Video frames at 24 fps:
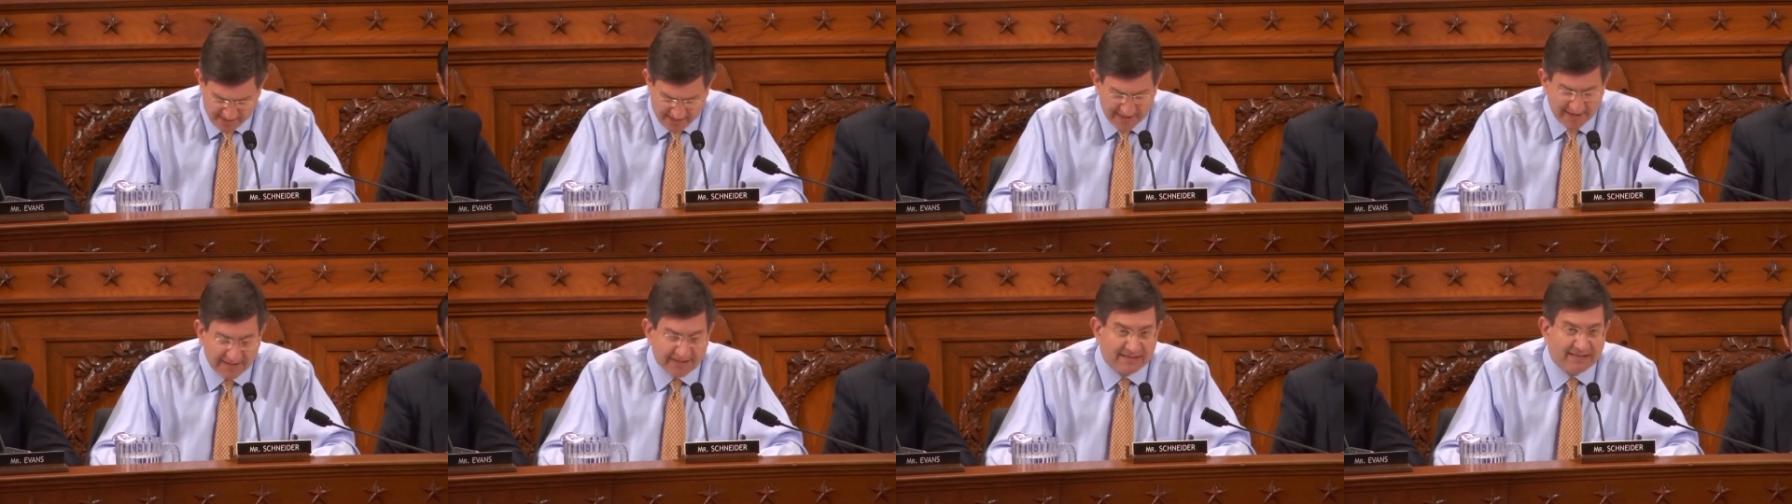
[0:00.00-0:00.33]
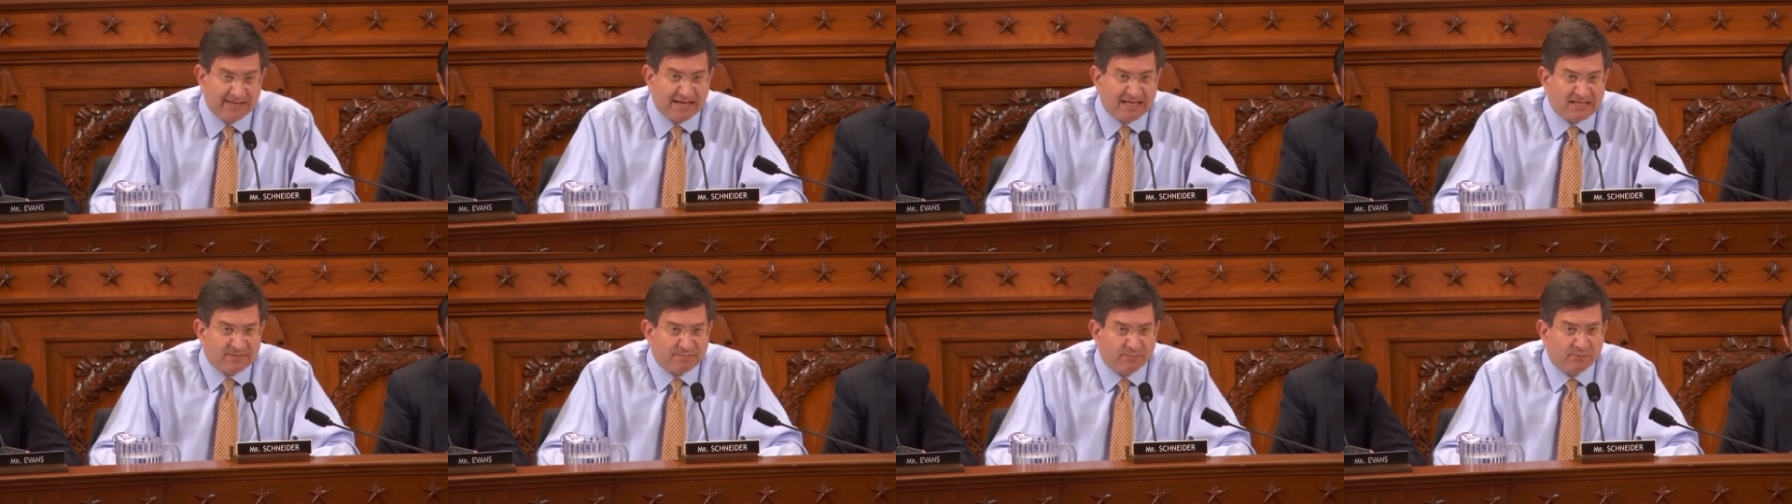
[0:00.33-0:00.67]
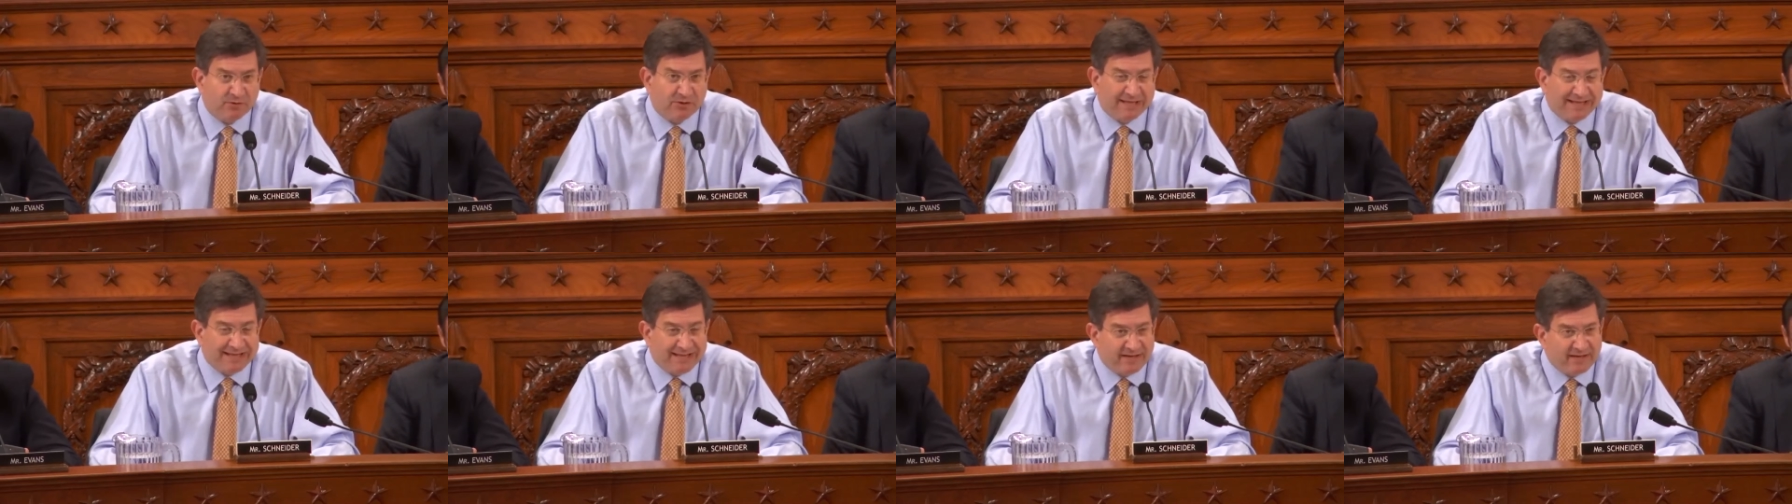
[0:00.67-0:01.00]
in
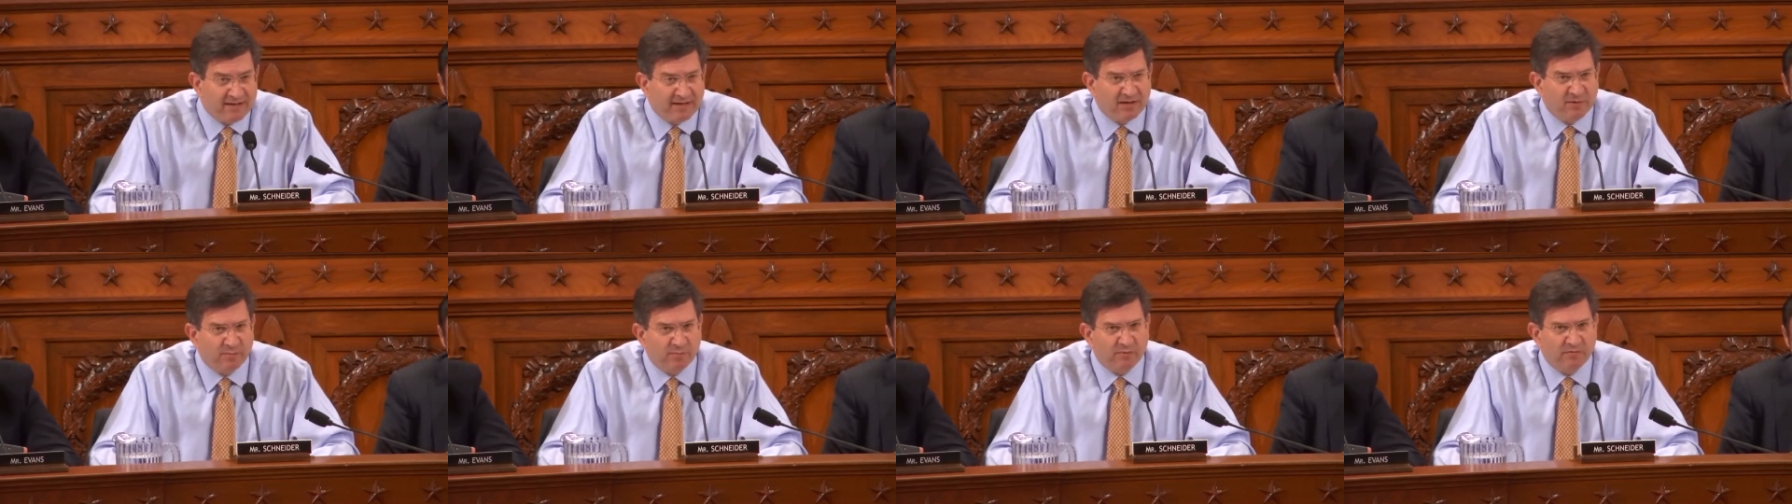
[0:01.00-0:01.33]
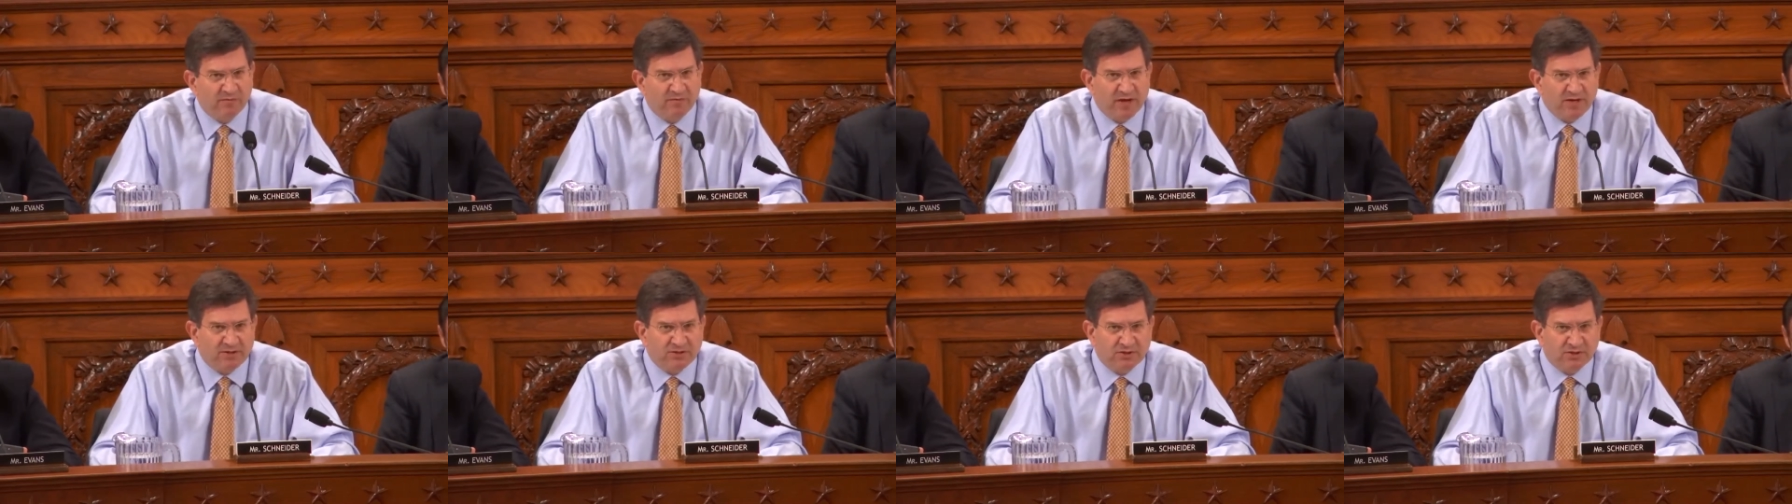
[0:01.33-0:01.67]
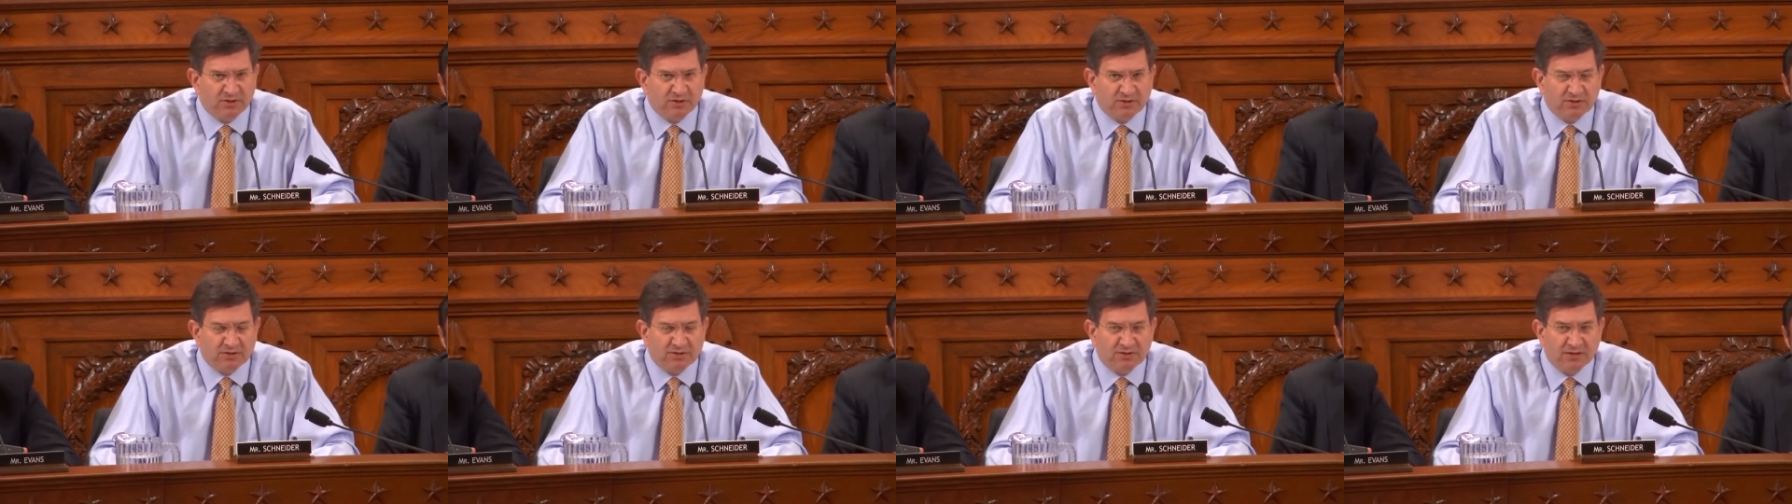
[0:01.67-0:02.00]
desperately needed
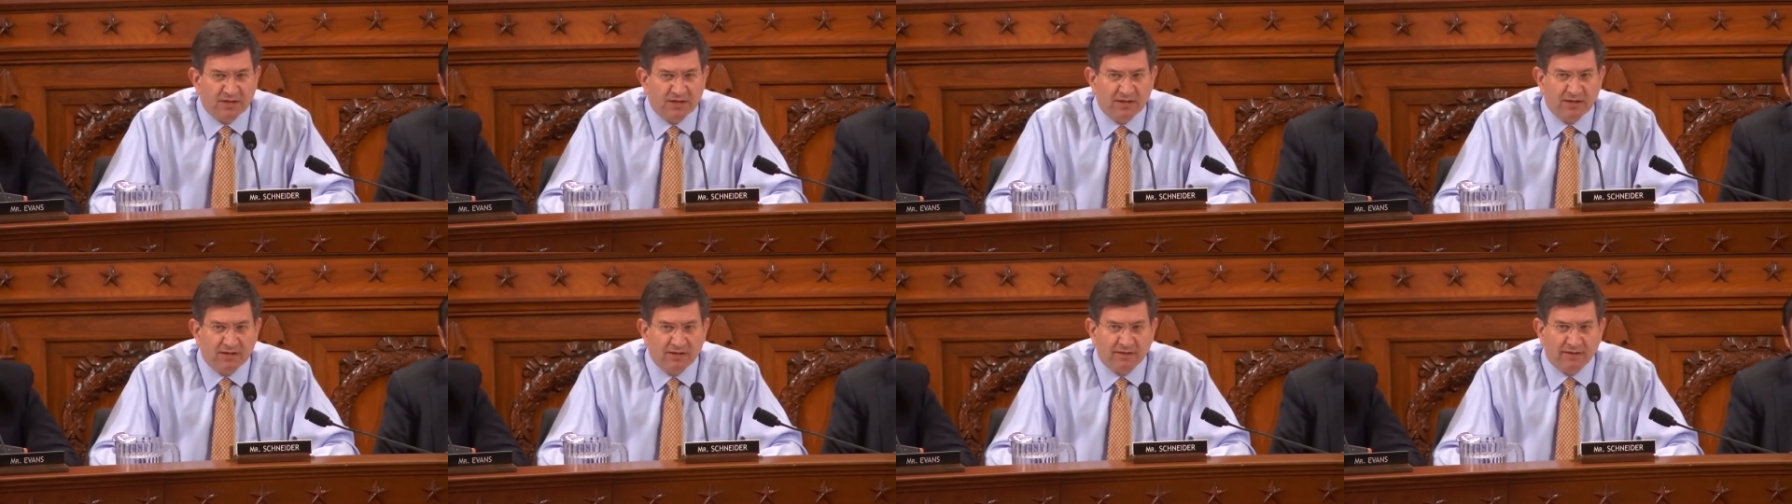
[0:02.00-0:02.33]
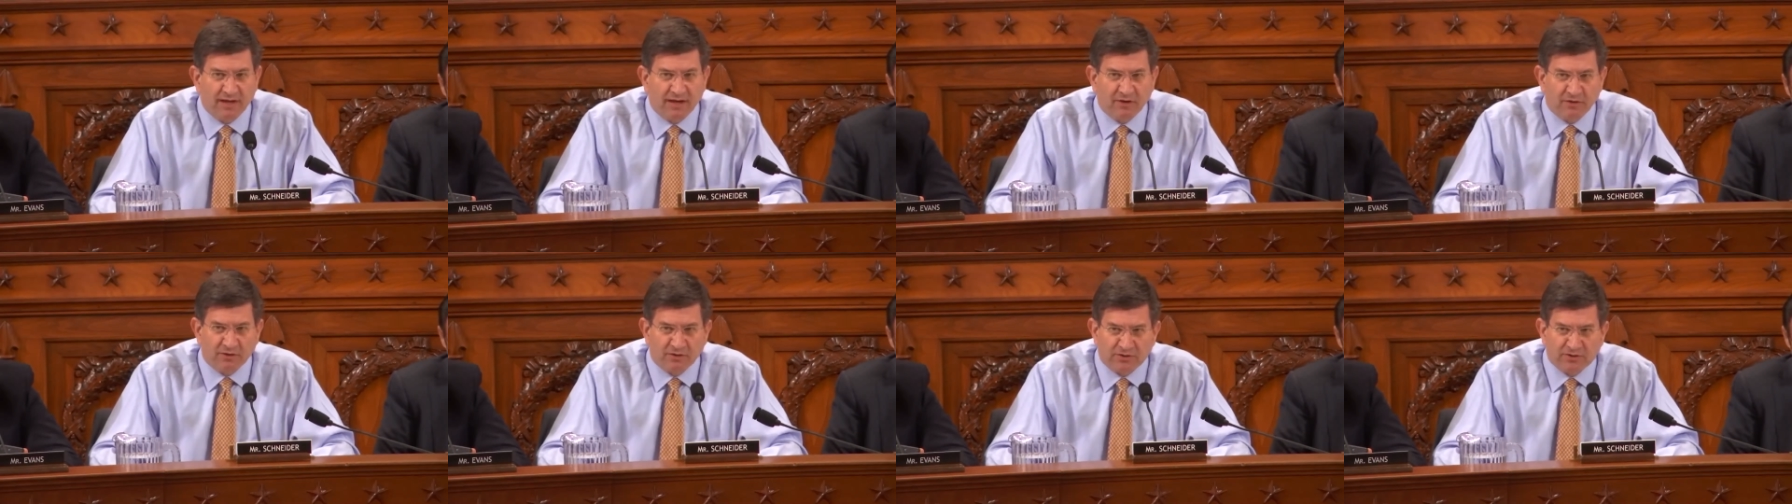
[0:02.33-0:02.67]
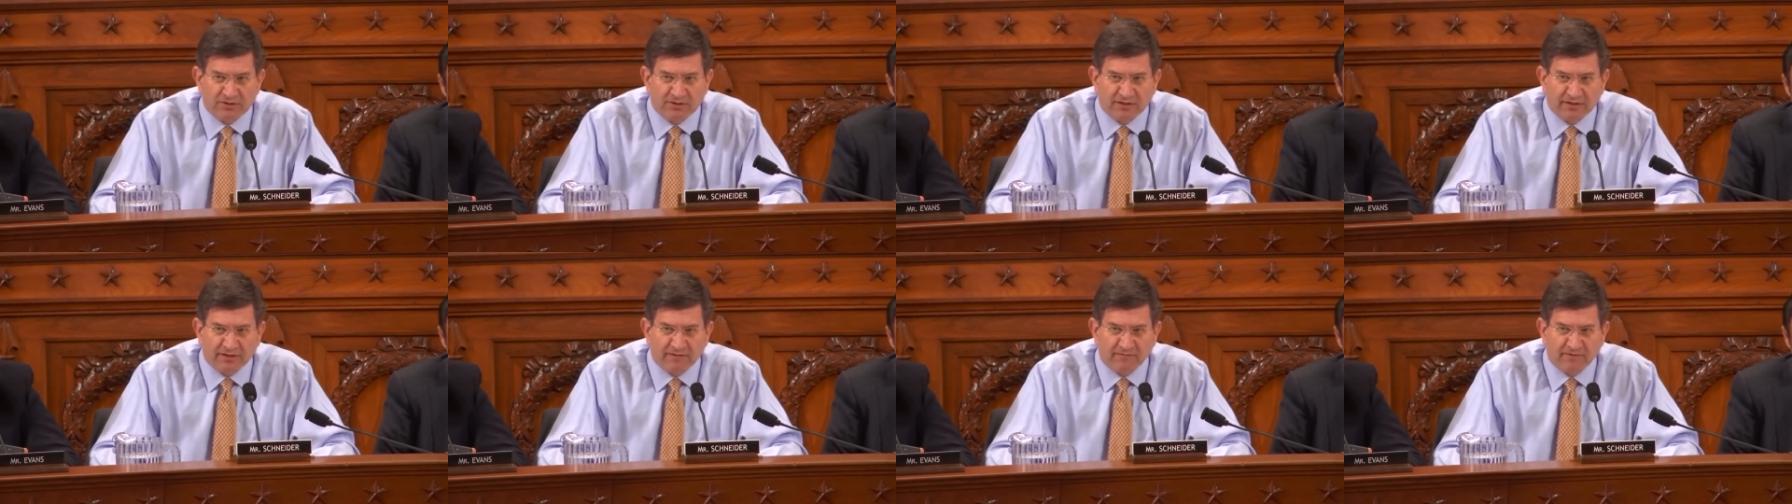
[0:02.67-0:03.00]
professions like
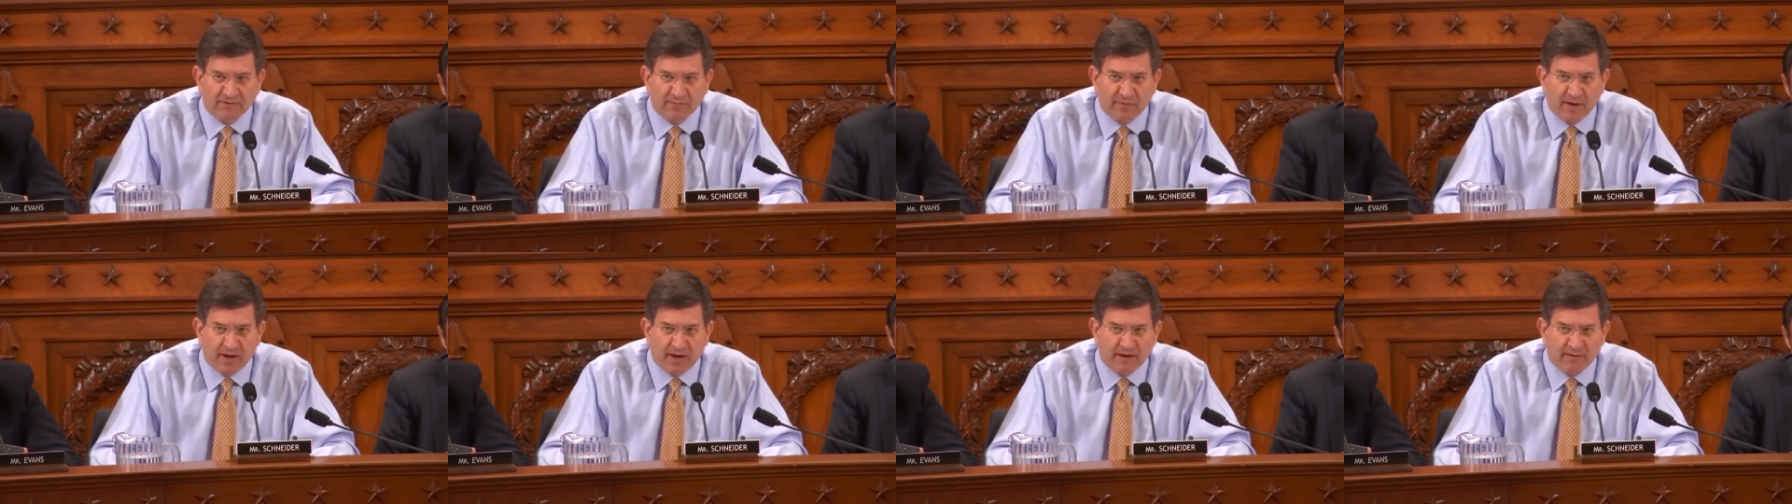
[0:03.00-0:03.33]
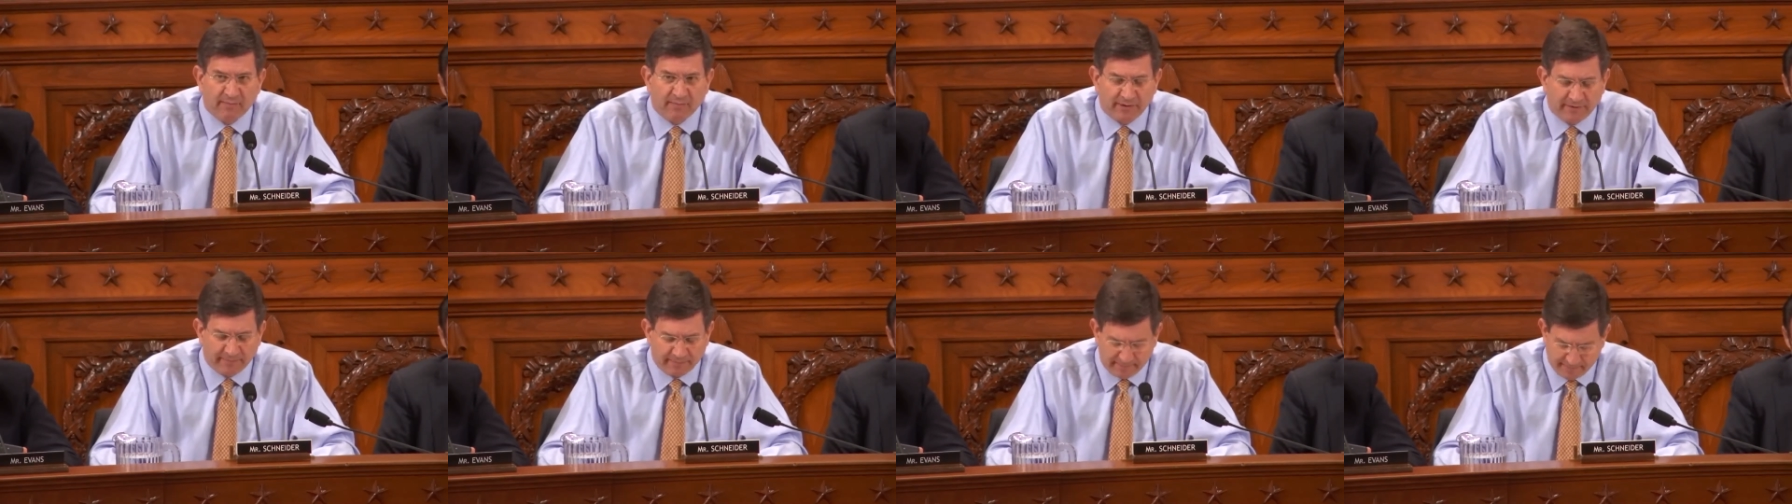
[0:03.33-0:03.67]
nursing and phlebotomy.